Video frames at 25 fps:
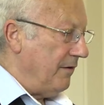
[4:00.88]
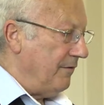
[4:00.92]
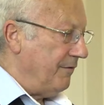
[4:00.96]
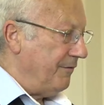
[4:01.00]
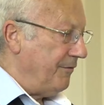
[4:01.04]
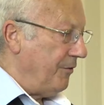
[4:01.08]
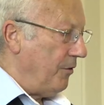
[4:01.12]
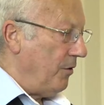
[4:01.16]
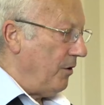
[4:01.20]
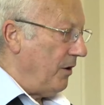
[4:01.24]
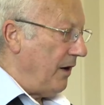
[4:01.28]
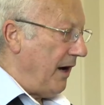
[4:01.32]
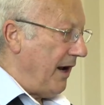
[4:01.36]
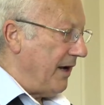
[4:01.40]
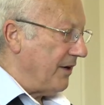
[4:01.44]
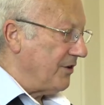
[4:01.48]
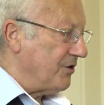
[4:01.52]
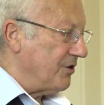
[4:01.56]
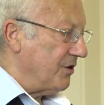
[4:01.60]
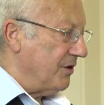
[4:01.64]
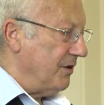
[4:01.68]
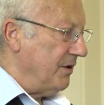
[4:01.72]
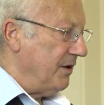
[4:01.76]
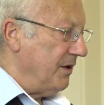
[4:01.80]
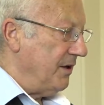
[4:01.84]
and for
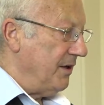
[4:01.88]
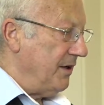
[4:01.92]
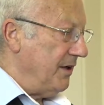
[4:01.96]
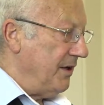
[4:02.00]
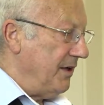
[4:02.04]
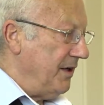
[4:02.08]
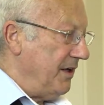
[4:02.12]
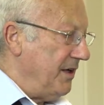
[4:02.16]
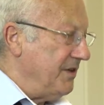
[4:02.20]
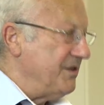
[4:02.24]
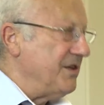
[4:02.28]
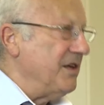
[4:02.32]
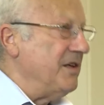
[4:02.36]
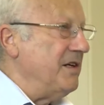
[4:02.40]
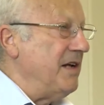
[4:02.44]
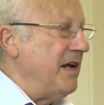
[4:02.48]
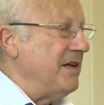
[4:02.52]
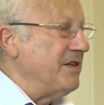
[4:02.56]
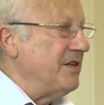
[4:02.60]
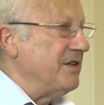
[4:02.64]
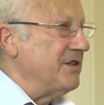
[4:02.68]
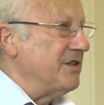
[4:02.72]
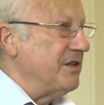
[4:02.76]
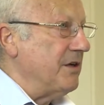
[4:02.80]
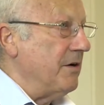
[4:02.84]
action is a
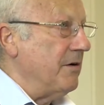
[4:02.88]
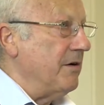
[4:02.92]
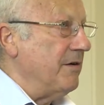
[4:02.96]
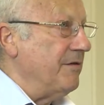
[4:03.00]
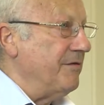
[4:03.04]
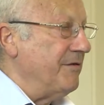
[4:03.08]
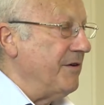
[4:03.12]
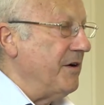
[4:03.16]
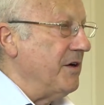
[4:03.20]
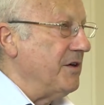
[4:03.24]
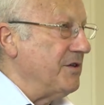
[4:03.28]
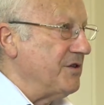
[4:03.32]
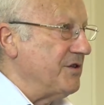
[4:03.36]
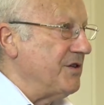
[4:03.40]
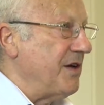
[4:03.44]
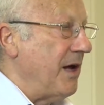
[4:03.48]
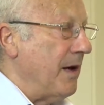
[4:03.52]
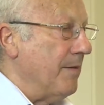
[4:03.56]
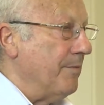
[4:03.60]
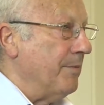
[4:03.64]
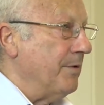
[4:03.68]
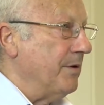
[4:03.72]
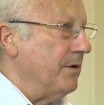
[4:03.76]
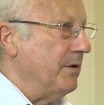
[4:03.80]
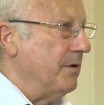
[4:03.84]
necessary first
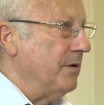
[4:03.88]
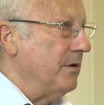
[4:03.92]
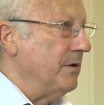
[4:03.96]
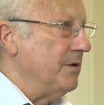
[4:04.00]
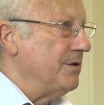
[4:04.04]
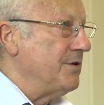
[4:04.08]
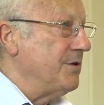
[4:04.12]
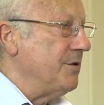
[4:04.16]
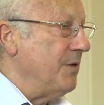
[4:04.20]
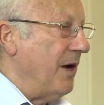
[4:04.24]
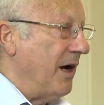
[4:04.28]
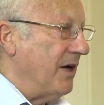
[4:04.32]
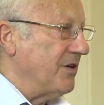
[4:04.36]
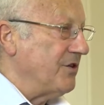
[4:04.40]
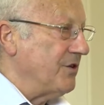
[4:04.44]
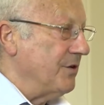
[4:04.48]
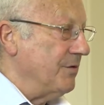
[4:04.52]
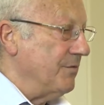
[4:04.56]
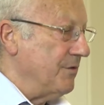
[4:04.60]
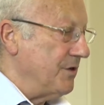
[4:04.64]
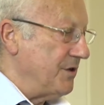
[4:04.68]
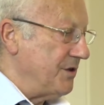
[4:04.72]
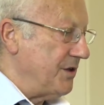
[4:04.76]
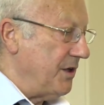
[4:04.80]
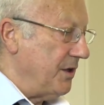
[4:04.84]
step to
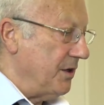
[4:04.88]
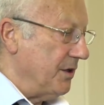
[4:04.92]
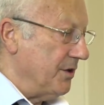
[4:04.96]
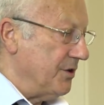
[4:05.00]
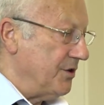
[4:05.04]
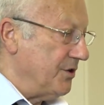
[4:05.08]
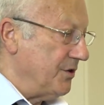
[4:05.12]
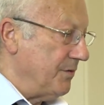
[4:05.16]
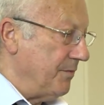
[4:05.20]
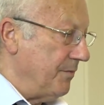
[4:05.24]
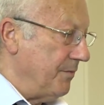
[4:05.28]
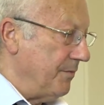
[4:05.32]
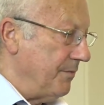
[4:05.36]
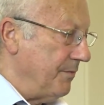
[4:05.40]
action research.